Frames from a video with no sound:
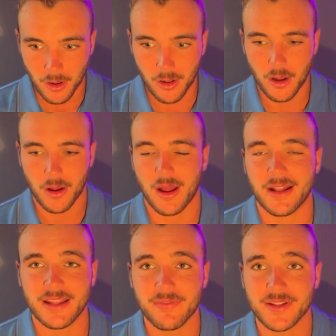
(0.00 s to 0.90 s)
uh, on
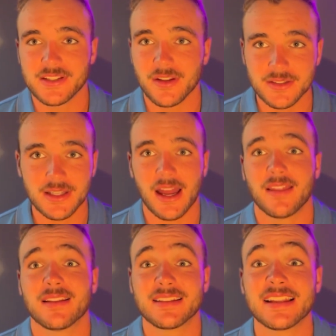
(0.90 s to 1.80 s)
defense, it looks on
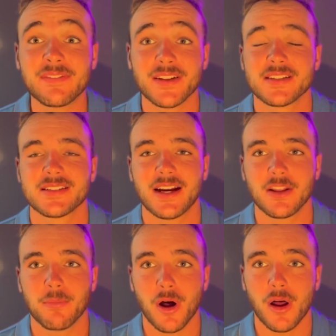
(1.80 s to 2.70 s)
the defensive side of the
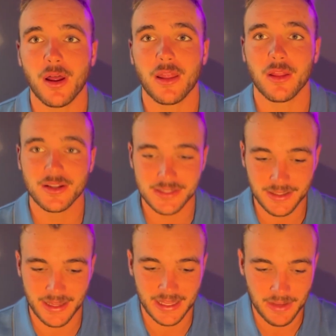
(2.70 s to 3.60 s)
ball, it looks like
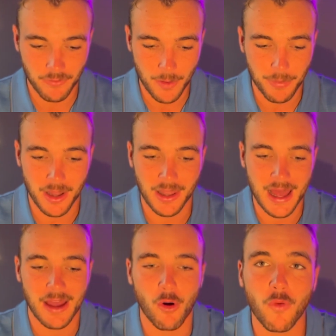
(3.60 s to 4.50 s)
they give up a
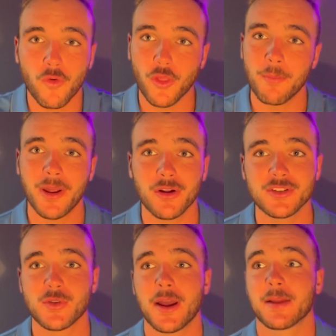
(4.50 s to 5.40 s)
lot over the middle.
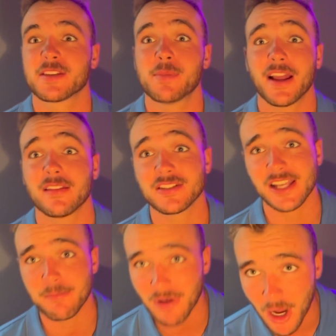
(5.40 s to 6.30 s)
So I expect the
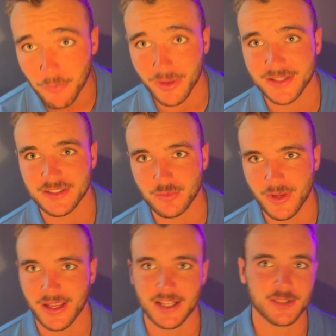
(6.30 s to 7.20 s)
St. Brown plays this
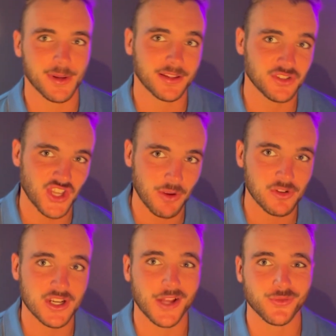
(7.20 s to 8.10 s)
week. I expect the James,
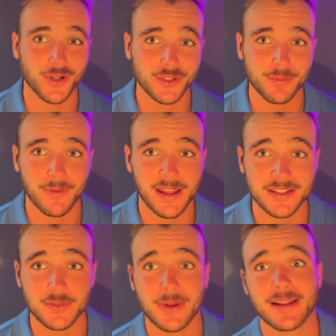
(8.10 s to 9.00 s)
Josh Reynolds plays
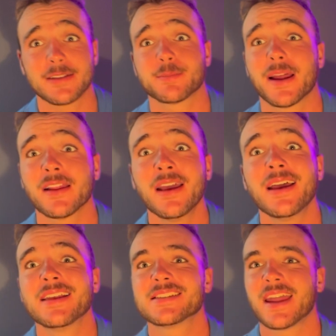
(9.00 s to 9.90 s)
this week. I expect
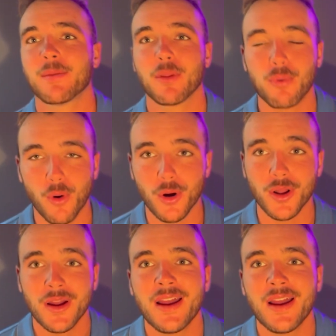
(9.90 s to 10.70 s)
Sam LaPorta